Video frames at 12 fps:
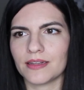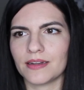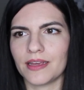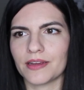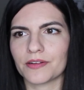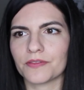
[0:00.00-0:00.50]
in
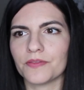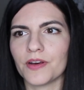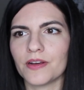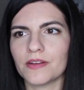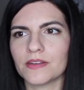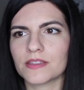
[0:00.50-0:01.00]
Niagara
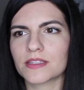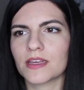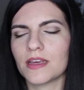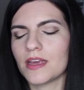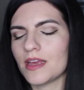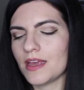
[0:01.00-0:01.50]
Falls.
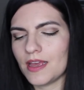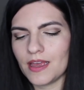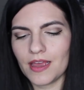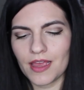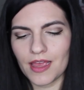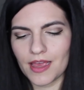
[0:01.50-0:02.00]

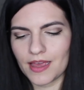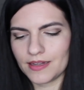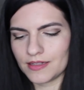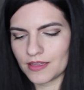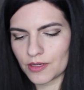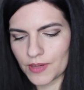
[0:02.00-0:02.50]
And
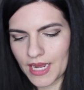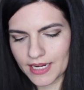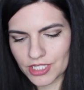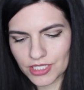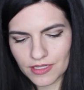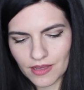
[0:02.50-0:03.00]
there were
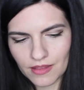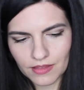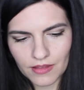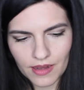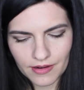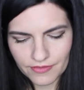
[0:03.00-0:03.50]
actually a
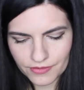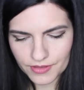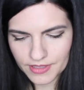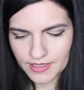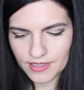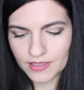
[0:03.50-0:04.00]
lot of
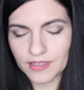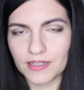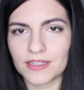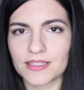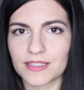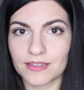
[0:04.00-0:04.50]
really
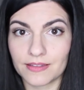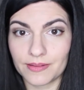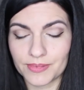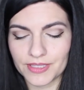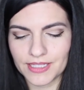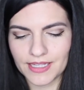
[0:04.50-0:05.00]
good
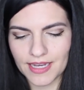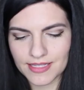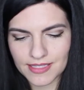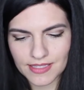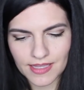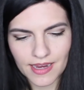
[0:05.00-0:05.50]
celebrity
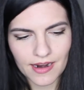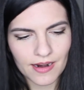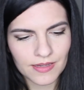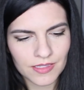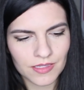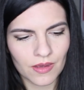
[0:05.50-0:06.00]
guests
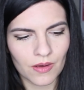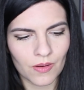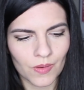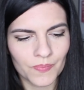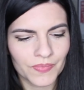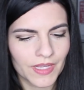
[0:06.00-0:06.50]
there.
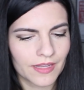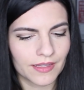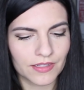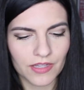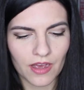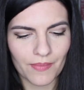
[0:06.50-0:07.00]
So
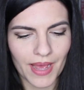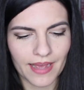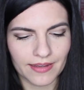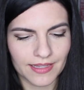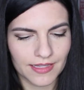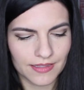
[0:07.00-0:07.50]
like Tom
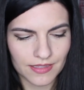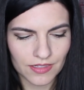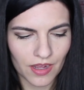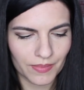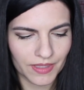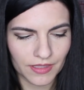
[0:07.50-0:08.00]
Atkins,
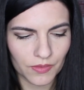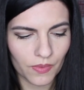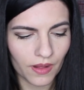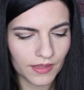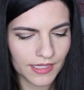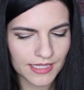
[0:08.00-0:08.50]
Tommy Lee
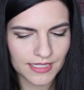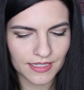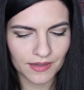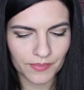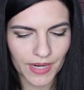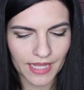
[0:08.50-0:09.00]
Wallace,
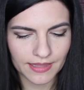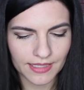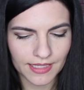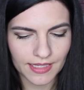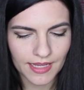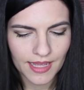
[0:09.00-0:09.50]
Doug
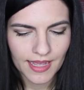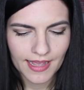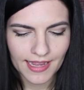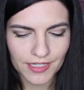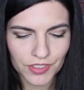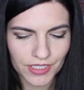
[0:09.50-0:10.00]
Bradley,
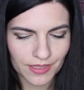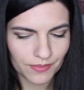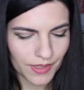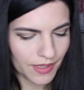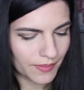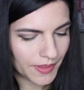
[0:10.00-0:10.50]
Adrienne
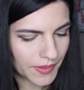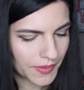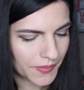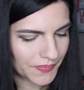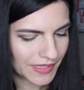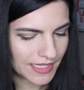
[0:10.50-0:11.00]

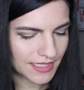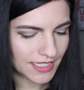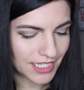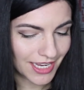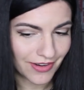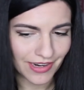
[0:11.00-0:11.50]
Barbeau,
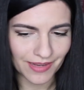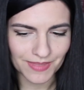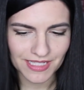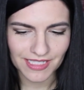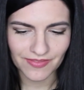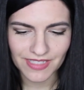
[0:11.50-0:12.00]
CJ Graham,
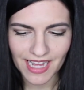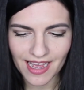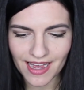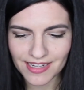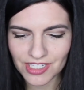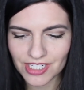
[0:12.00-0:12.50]
Steve
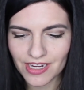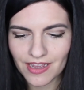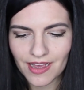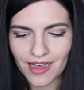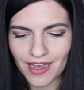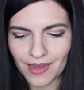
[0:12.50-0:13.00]
Dash,
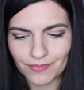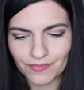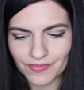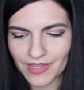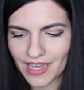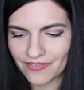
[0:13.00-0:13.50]

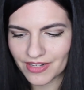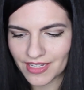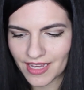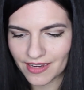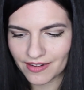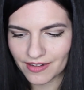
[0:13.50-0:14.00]
Kevin
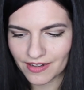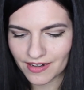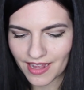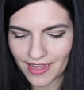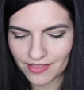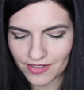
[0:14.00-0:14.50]
Yeager,
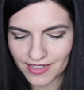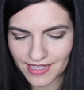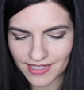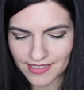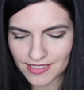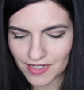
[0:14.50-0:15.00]
Catherine
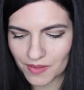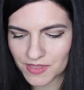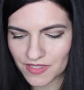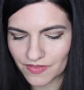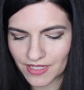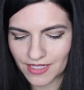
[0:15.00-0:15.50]
Hicks, Tom
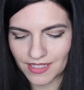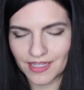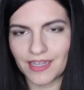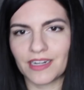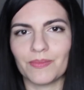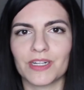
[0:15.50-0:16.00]
Savini,
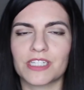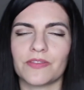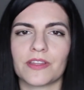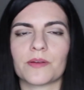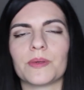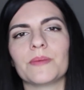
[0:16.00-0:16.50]
and a bunch of
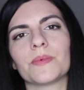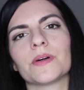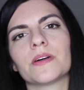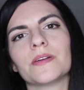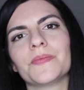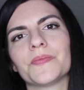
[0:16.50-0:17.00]
other
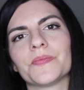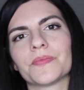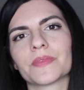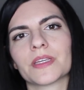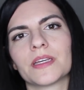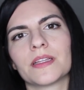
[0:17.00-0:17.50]
people.
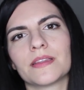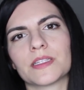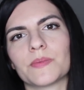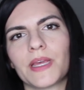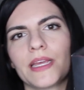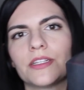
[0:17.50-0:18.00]

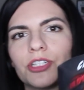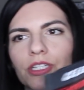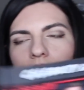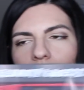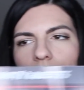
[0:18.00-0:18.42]
This page just